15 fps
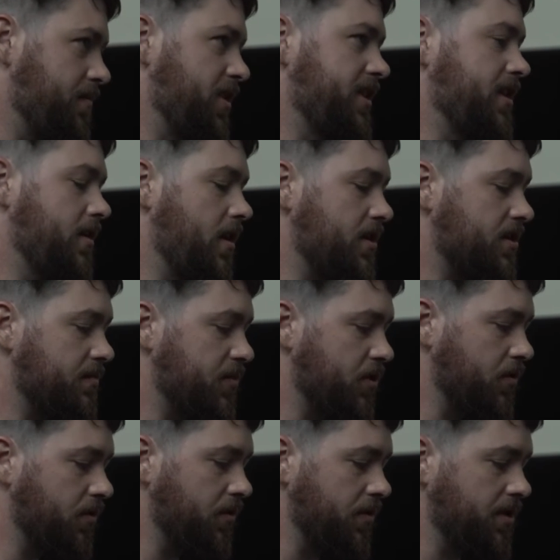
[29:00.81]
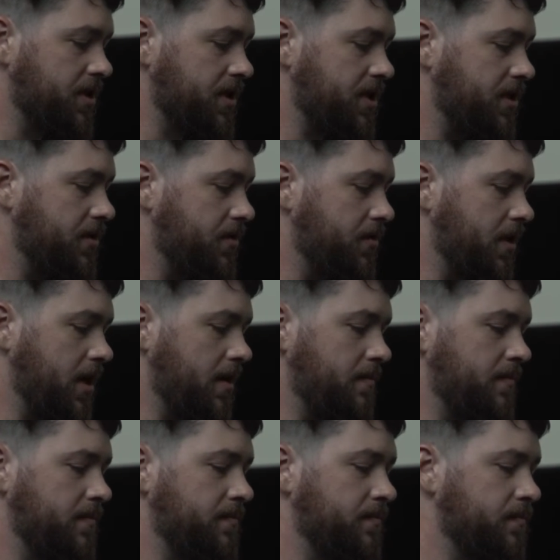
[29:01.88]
but there are some tools to, um,